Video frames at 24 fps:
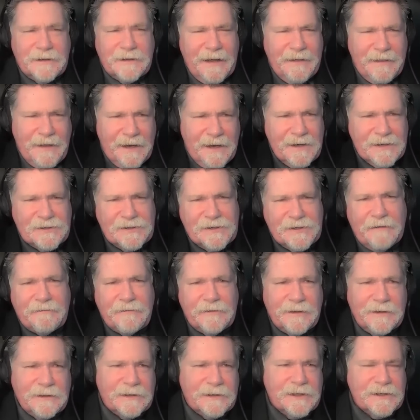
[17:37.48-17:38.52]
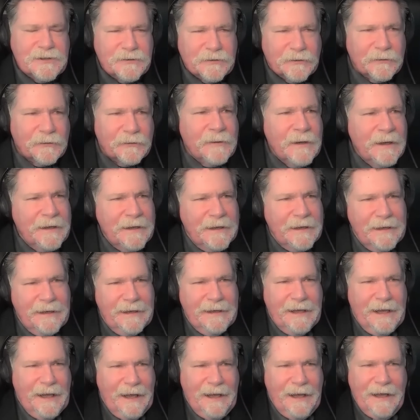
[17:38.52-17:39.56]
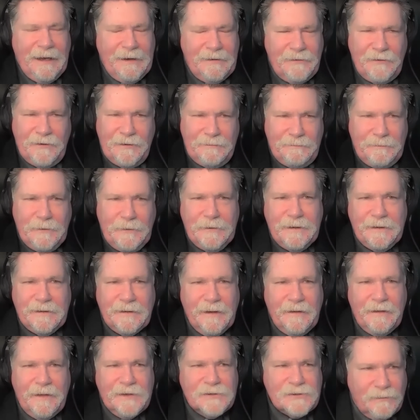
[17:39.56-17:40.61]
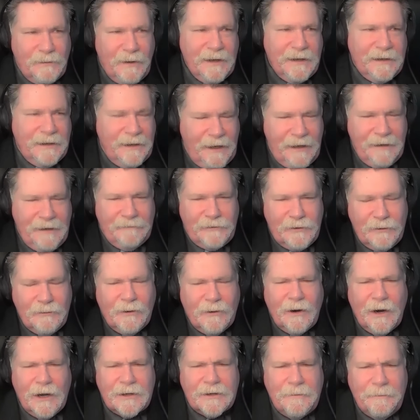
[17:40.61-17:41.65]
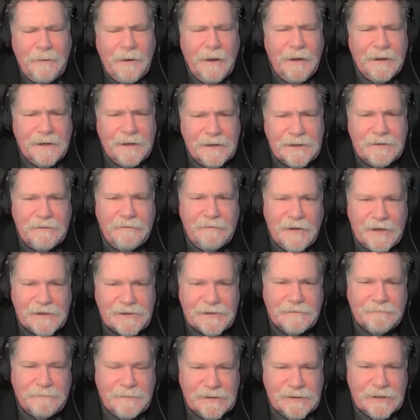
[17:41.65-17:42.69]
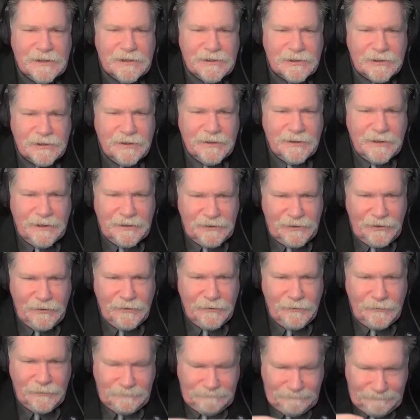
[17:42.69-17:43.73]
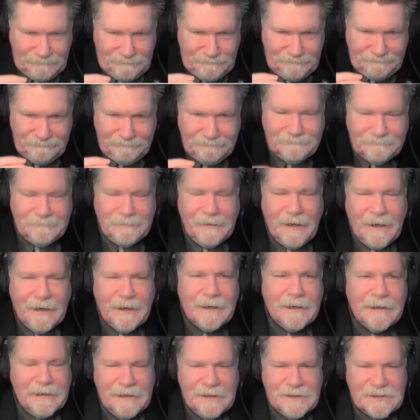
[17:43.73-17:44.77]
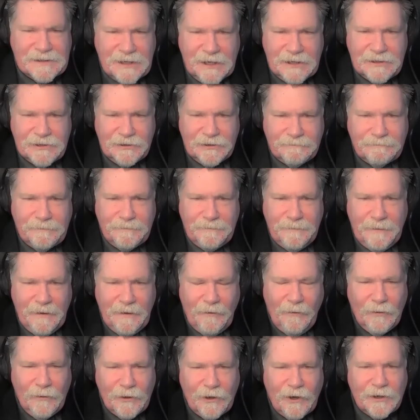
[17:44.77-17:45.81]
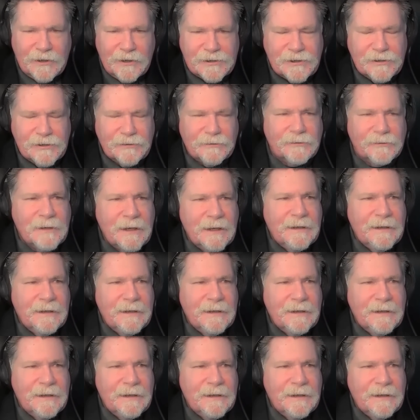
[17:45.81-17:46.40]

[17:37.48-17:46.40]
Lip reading: And that is definitely true. And you could put it this way: if you are occupying a defensive position that you intend to hold on to,